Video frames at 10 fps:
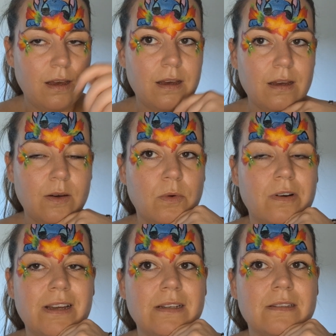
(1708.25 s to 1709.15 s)

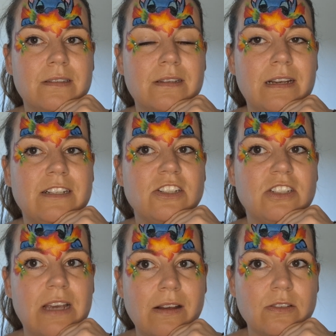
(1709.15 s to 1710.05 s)
whereas glitter
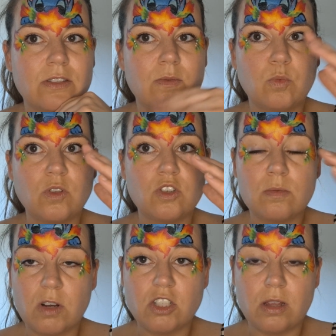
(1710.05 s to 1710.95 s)
gels will
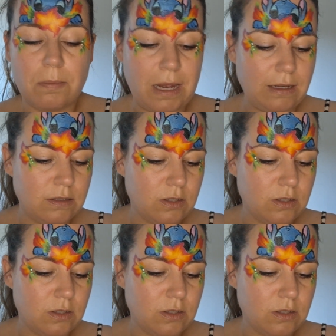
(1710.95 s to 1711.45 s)
smudge the paint.